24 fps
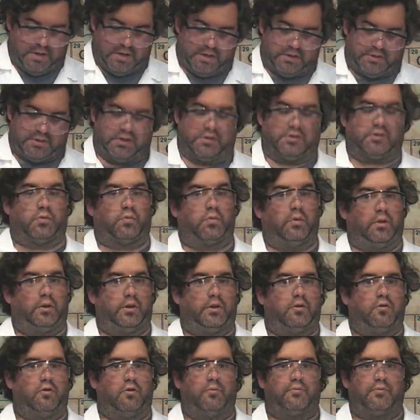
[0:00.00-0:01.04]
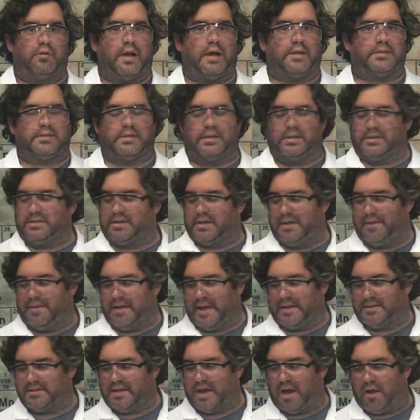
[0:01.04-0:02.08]
So it's a really cool process, and
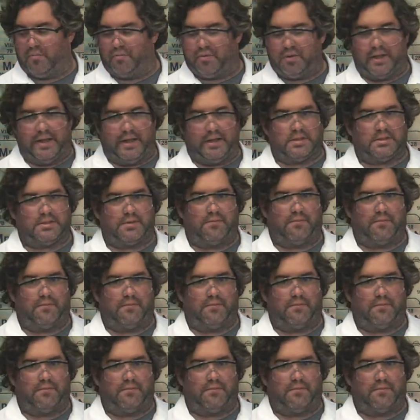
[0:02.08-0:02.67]
that's how plants